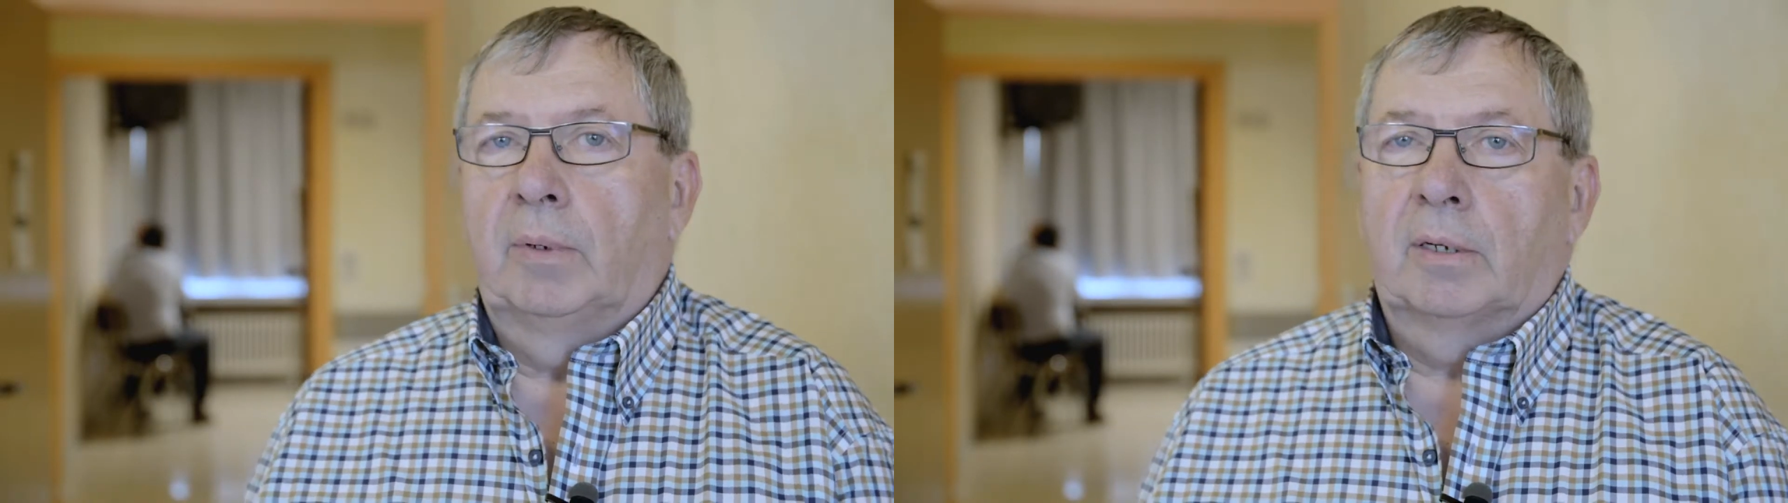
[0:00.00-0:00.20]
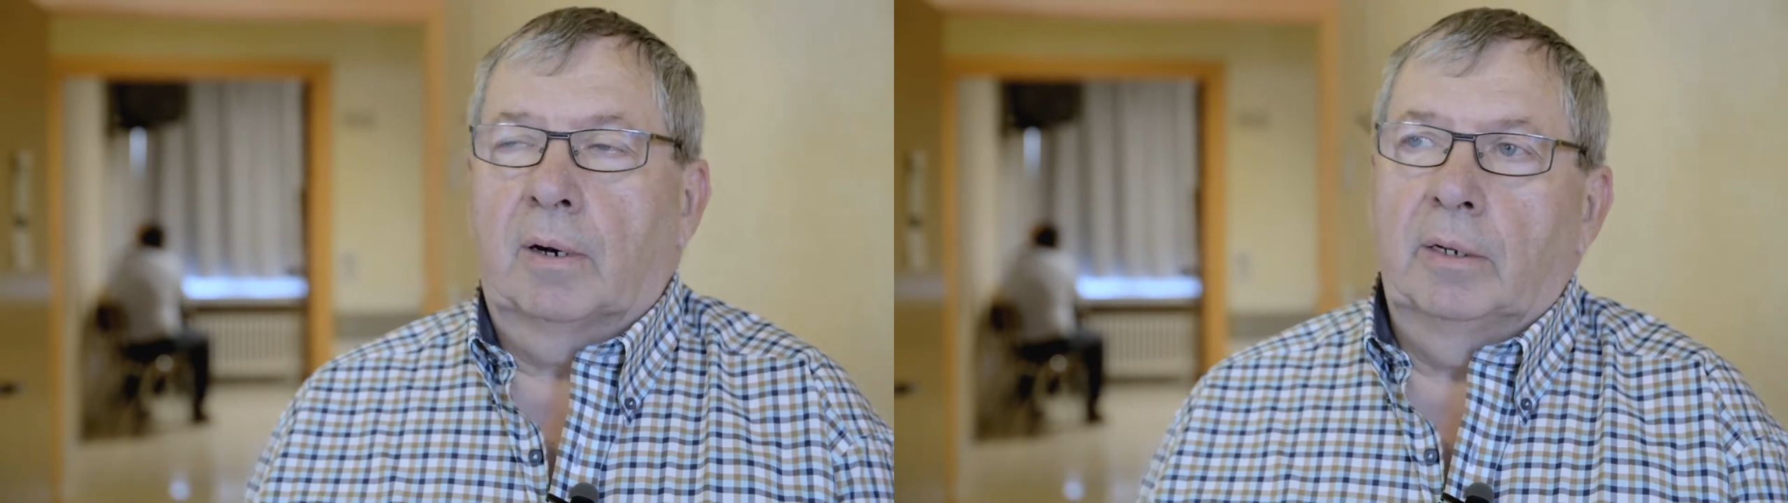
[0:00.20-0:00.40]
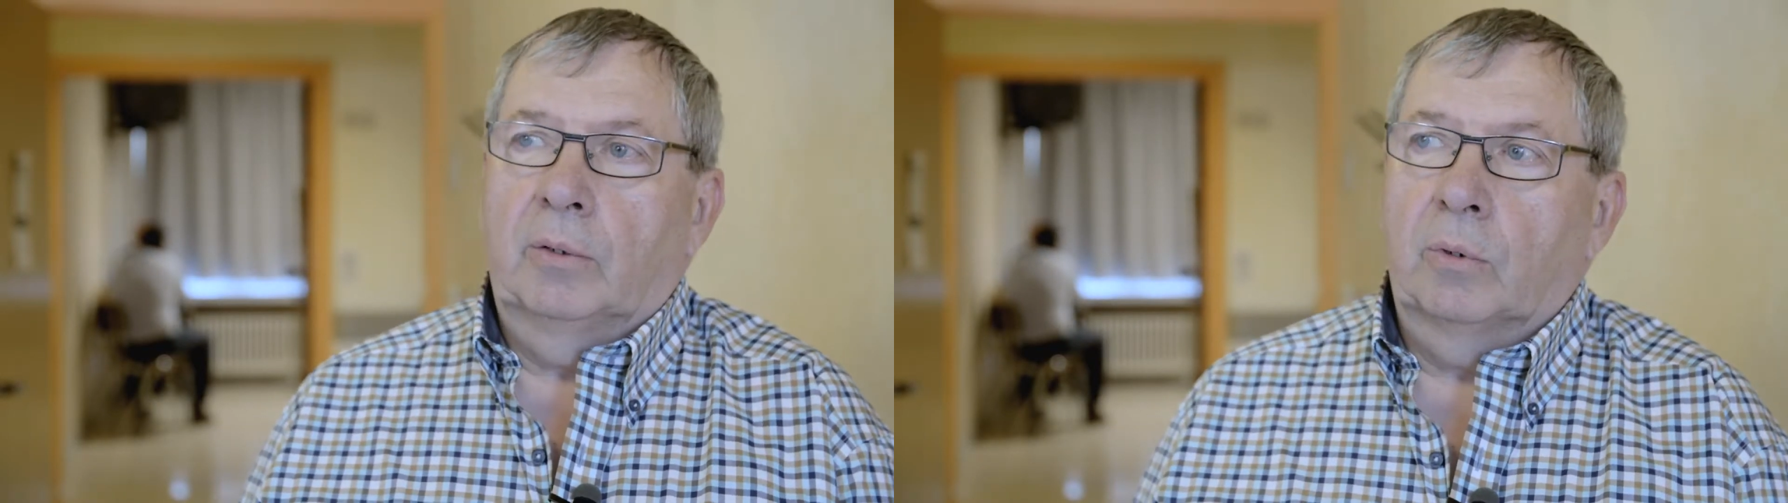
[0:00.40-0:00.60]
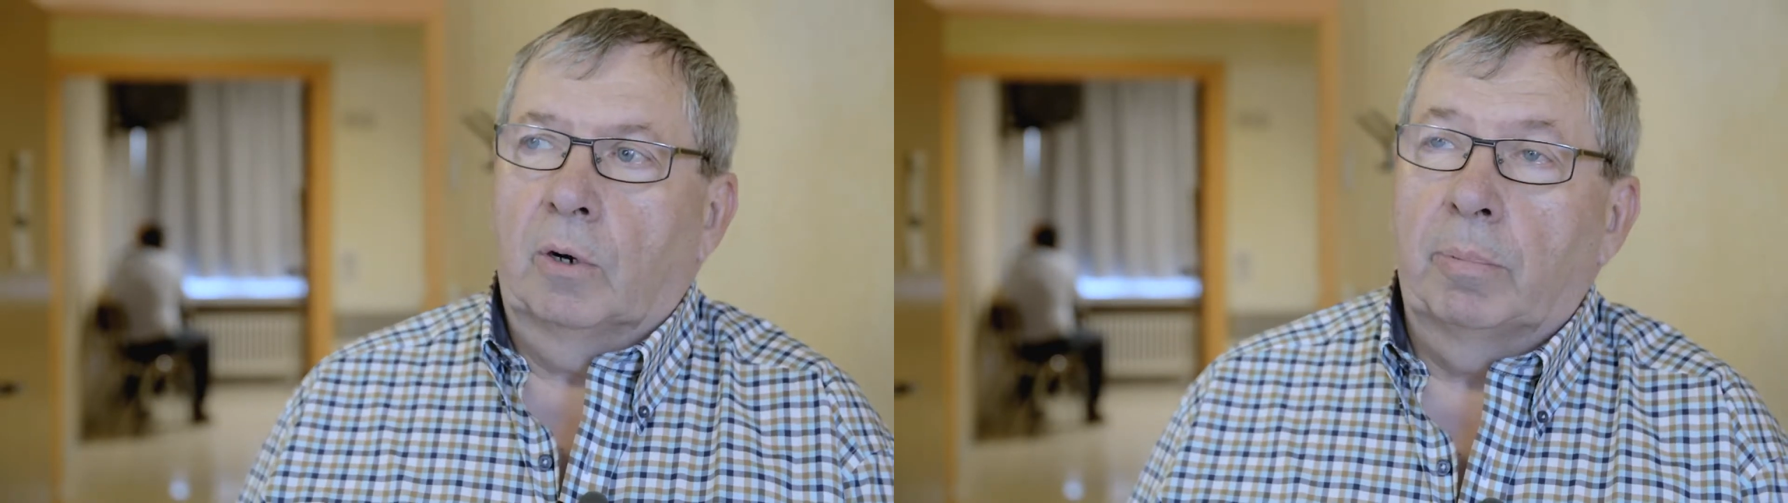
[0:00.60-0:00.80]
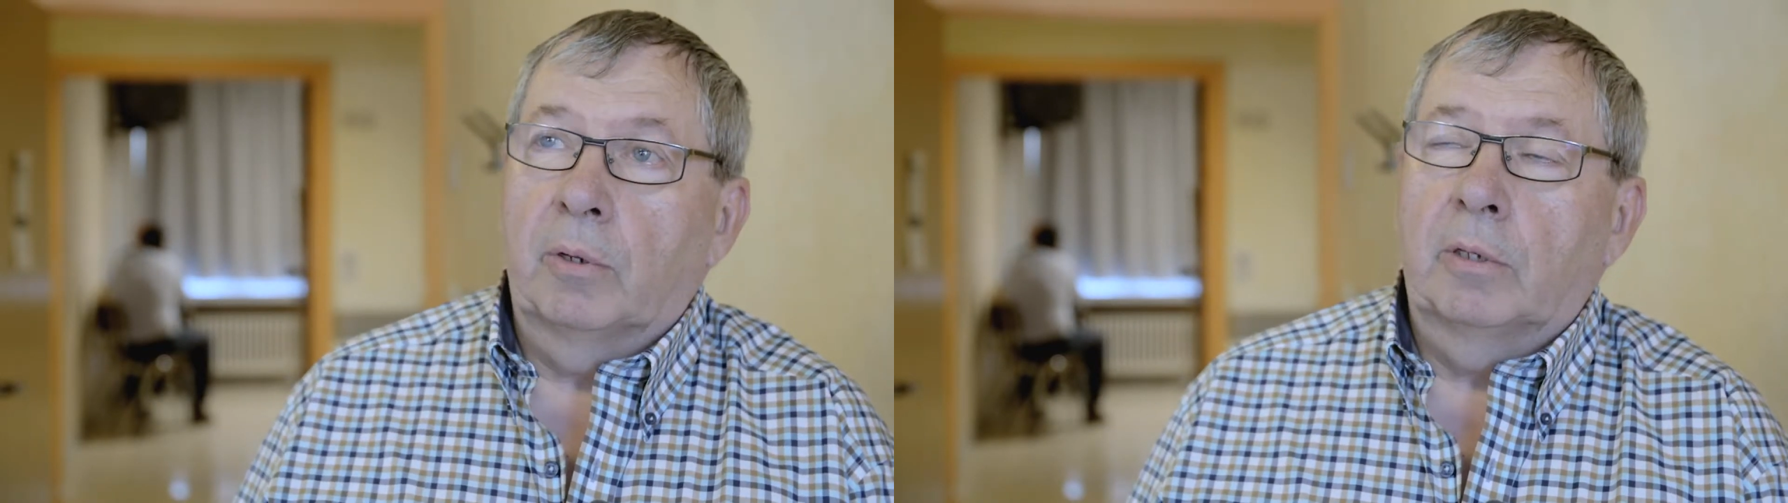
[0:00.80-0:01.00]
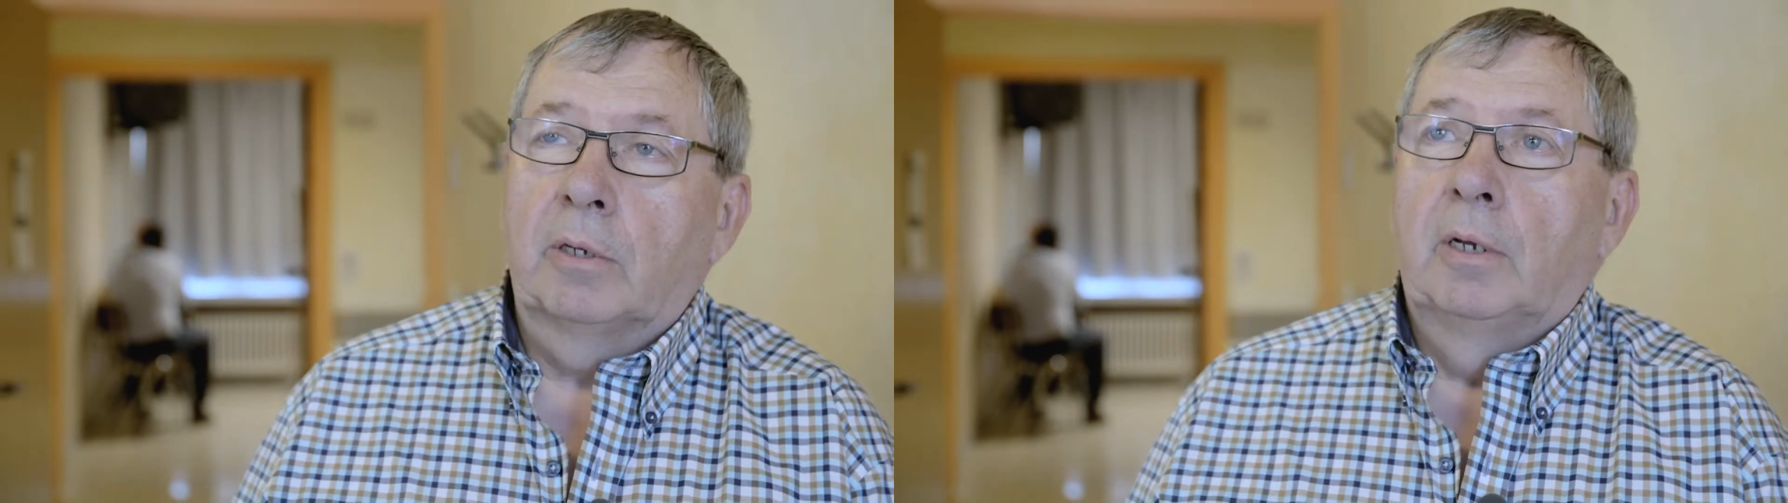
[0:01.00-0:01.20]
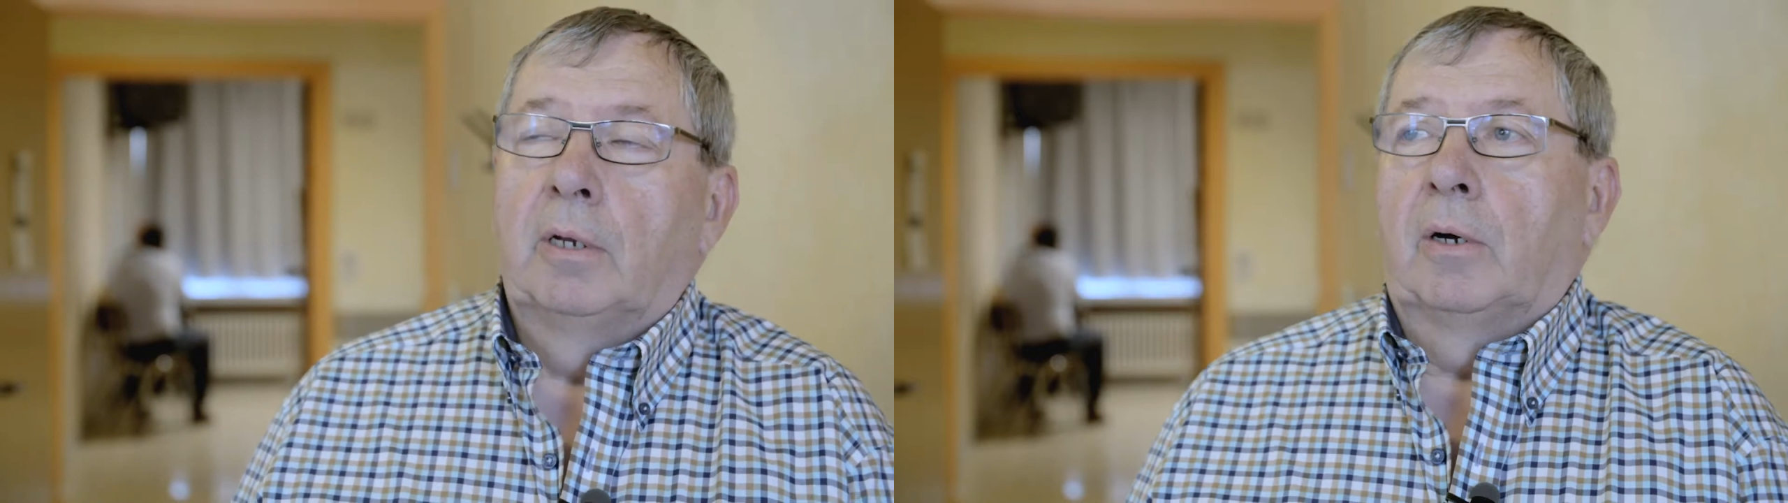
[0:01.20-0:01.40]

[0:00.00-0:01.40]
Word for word: we try to couple it